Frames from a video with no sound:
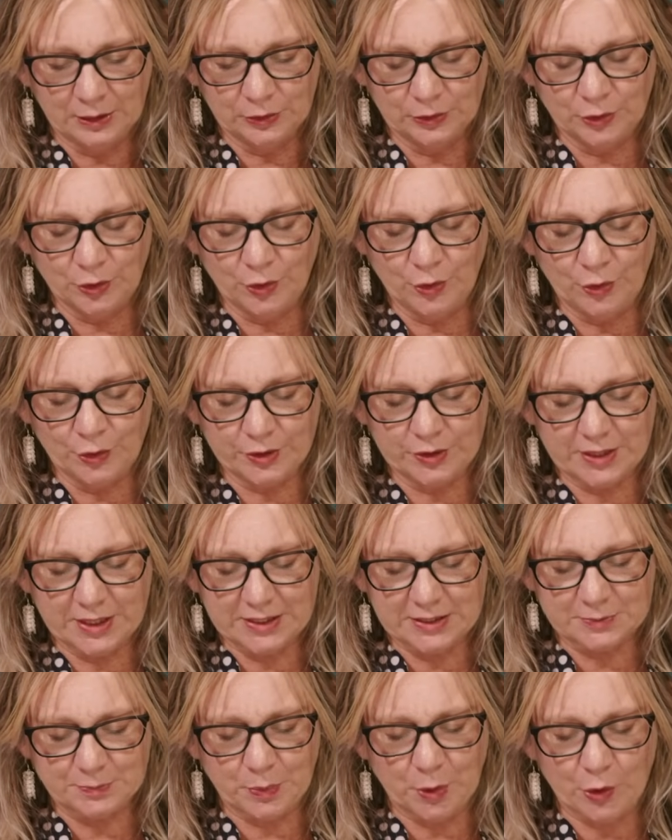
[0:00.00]
Lord,
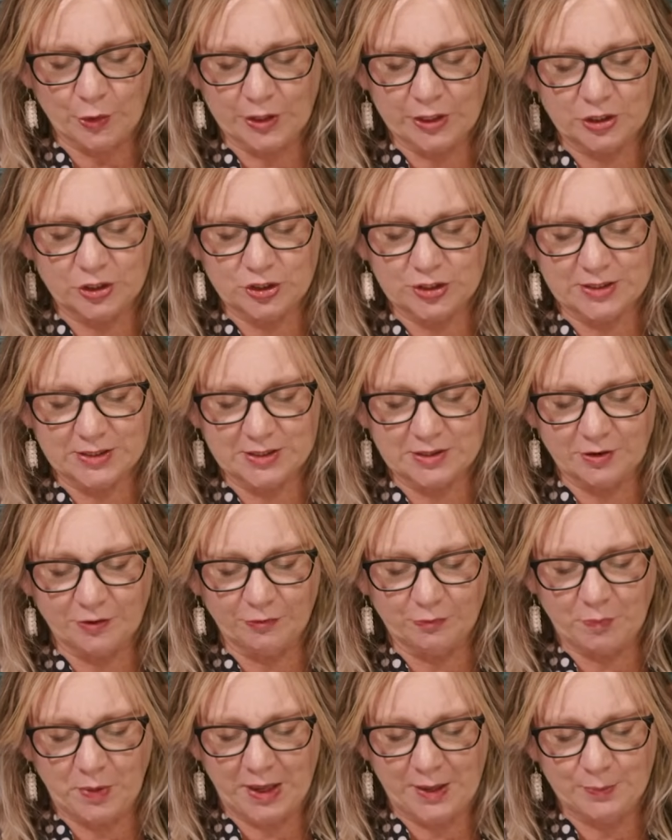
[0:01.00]
there's blockages
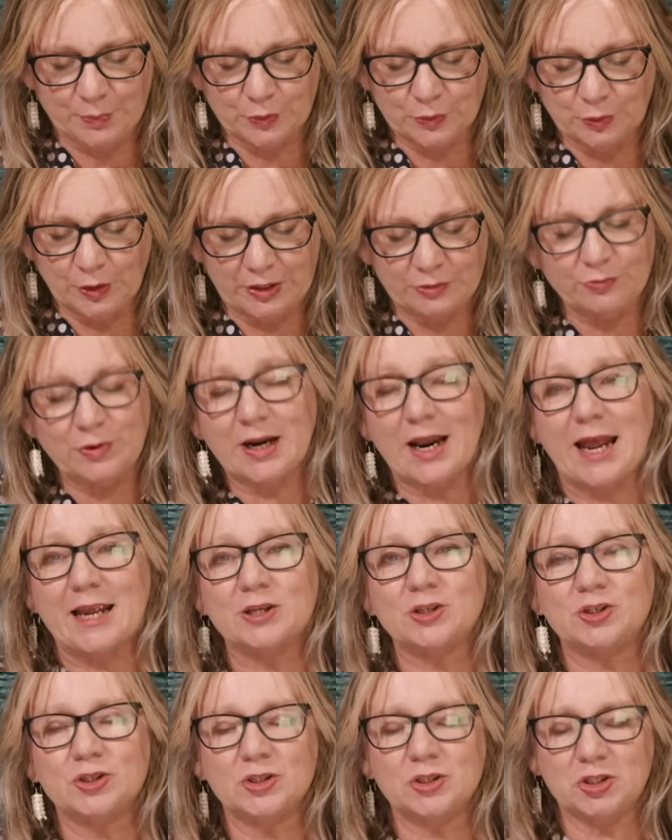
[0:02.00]
of people in
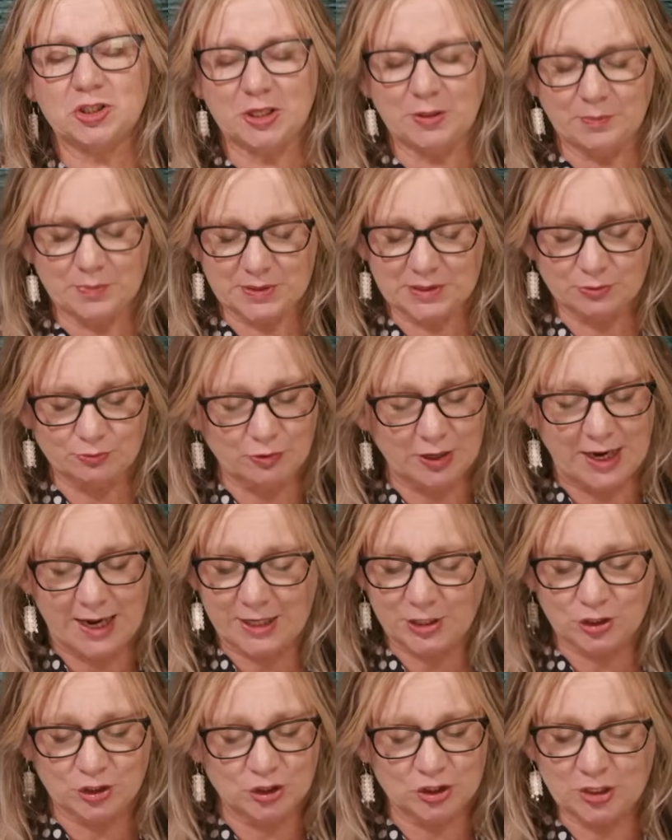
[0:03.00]
relationships.
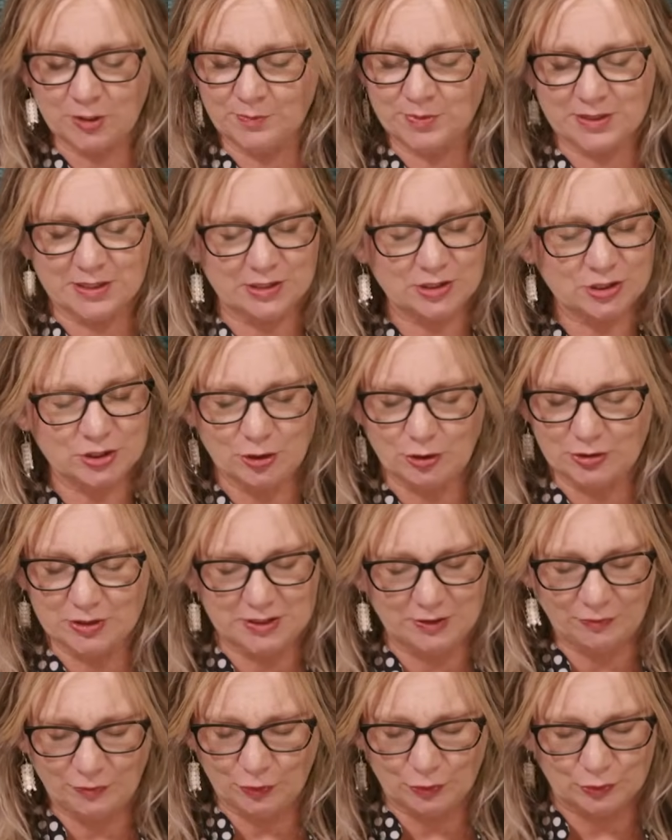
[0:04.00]
Relationships are so
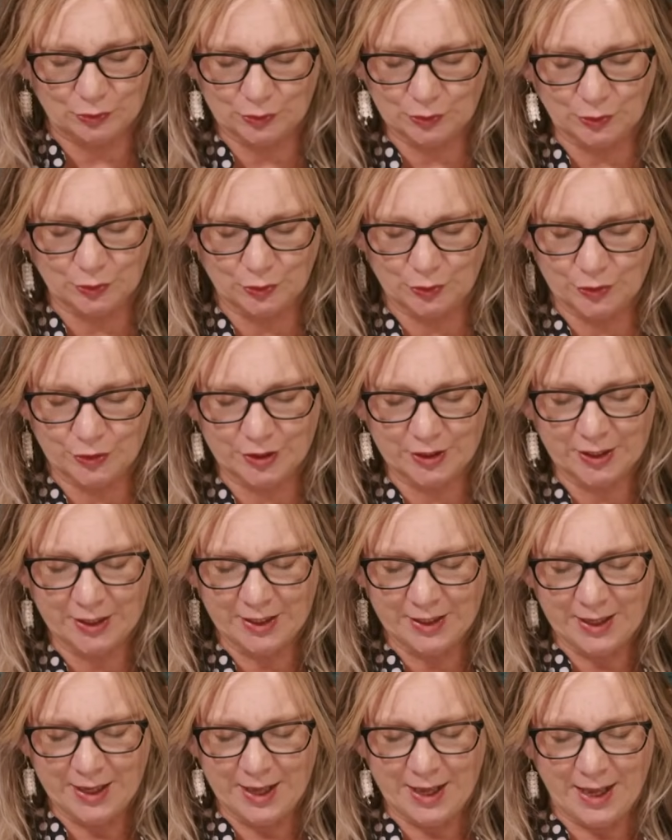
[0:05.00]
difficult, Lord.
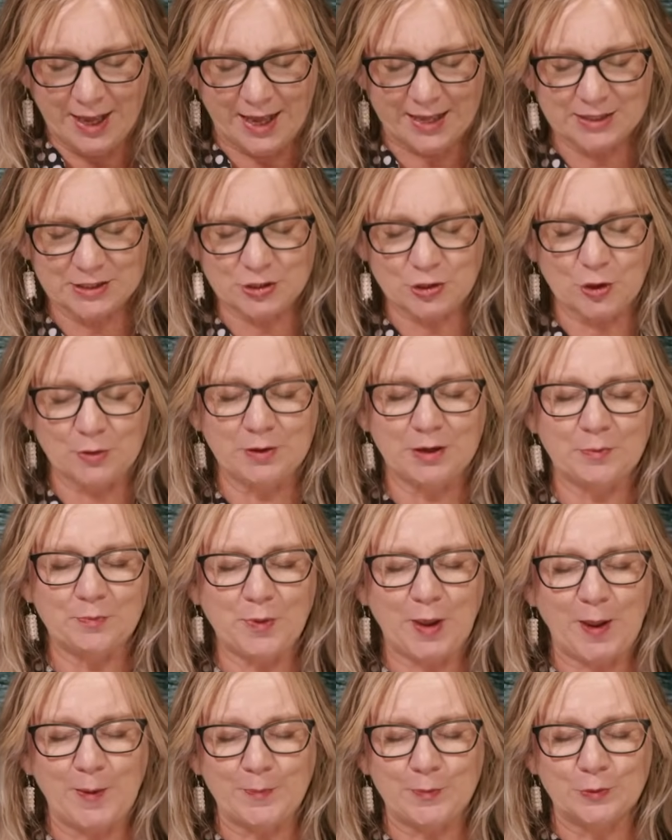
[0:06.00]
And so many
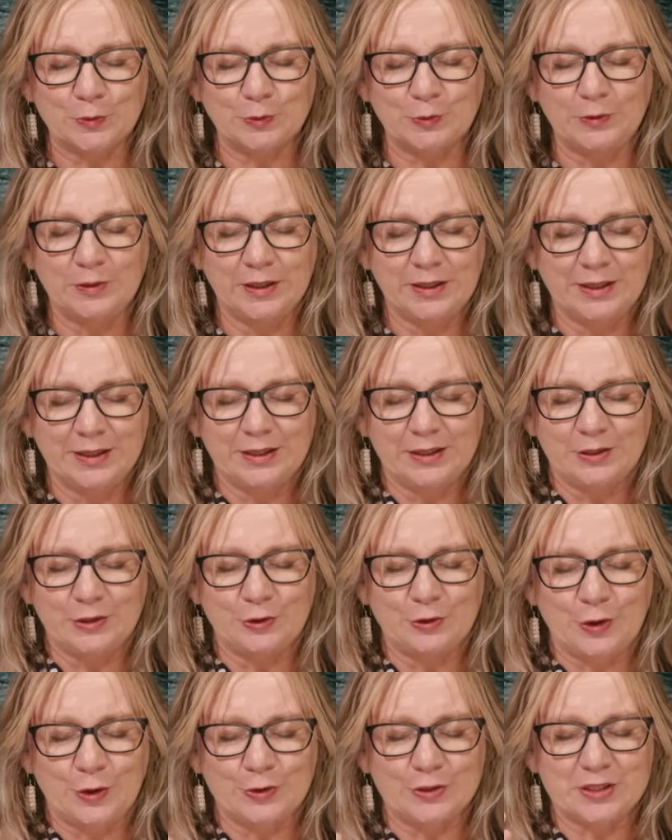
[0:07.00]
people,
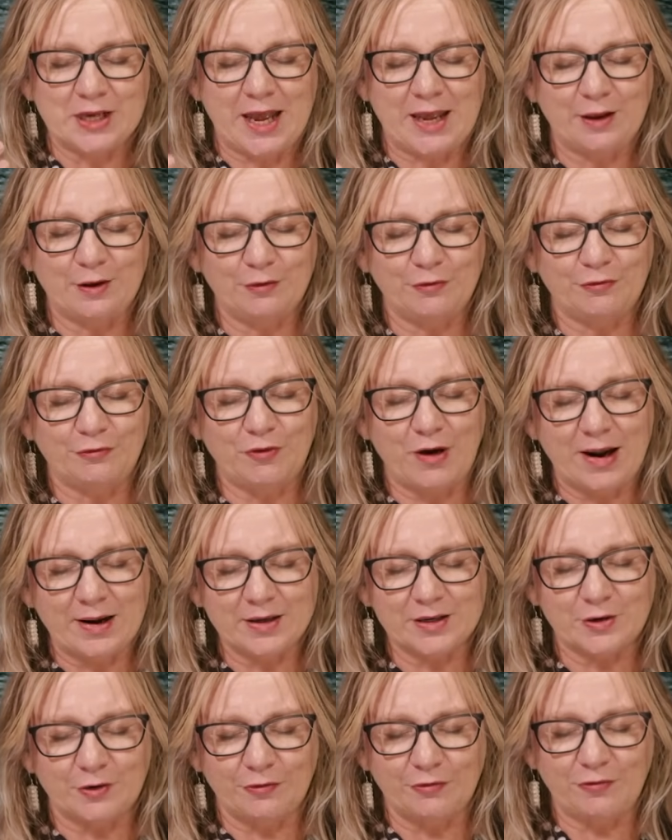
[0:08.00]
you know, take
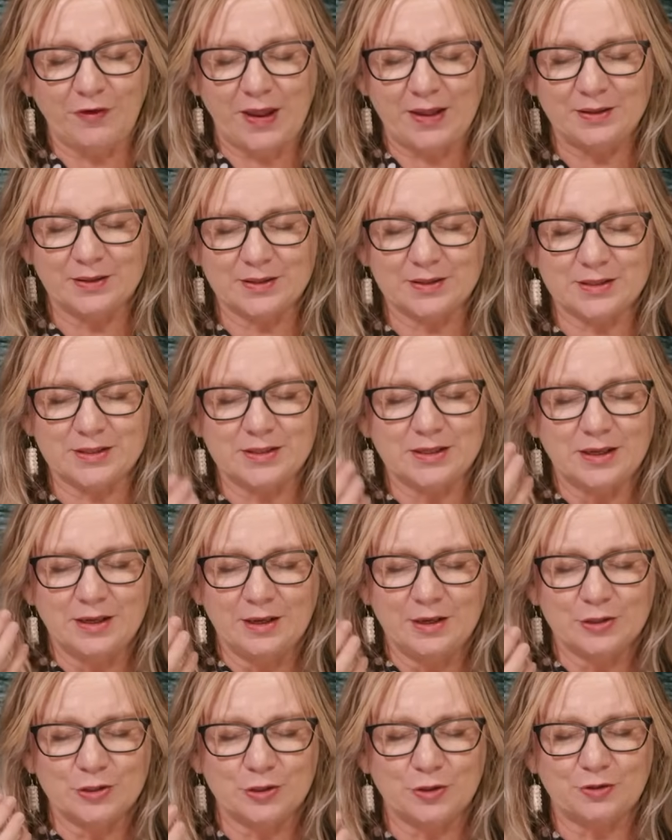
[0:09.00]
offense
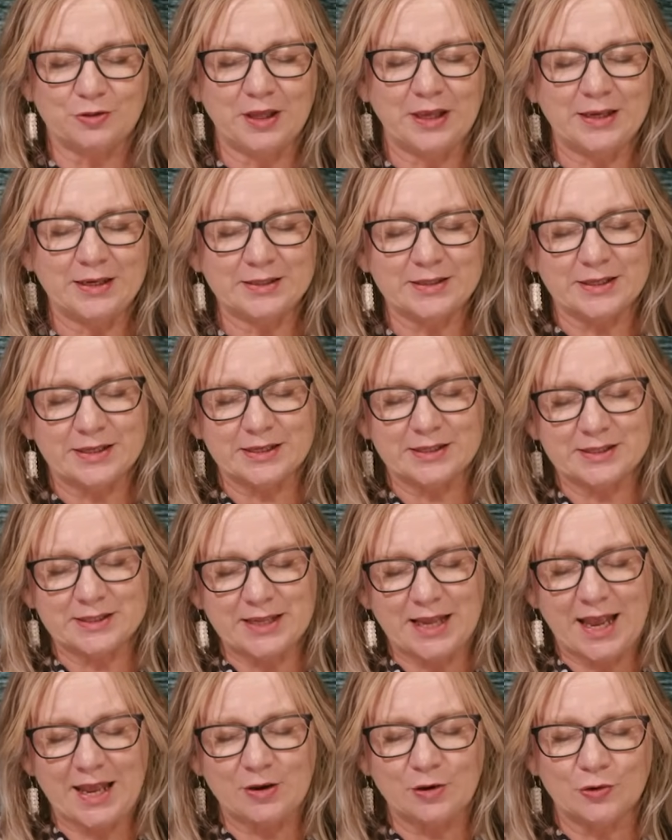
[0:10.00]
to things that are
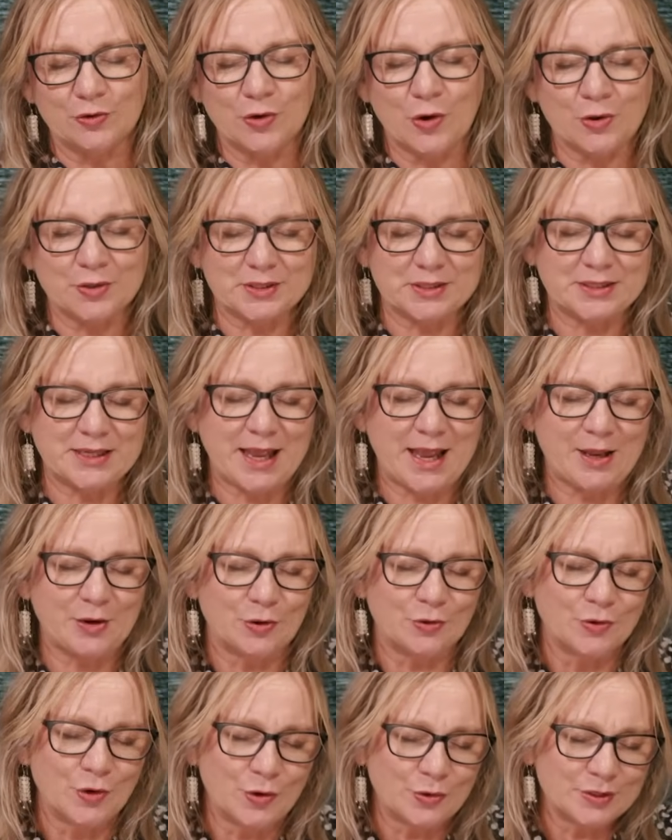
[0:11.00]
said or
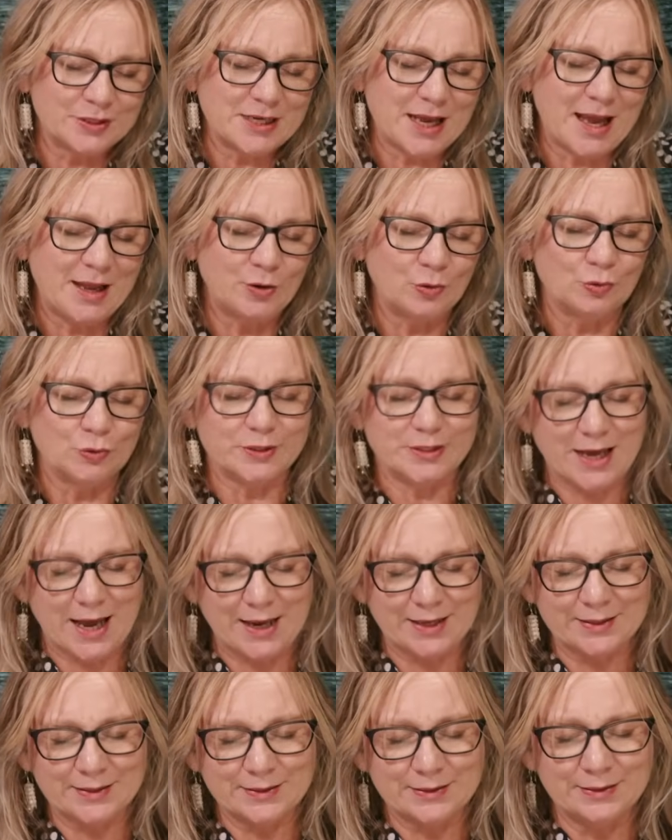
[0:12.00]
not done or
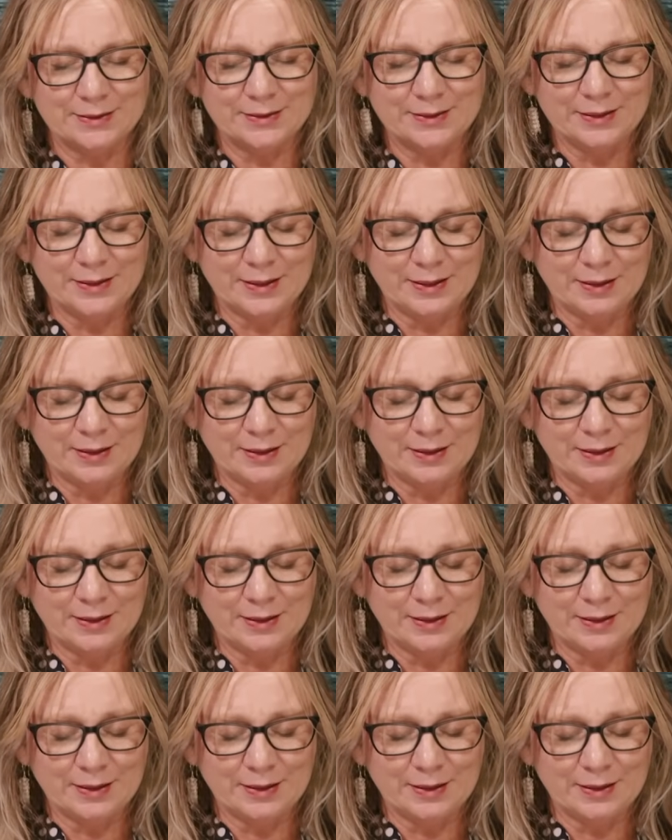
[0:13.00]
done.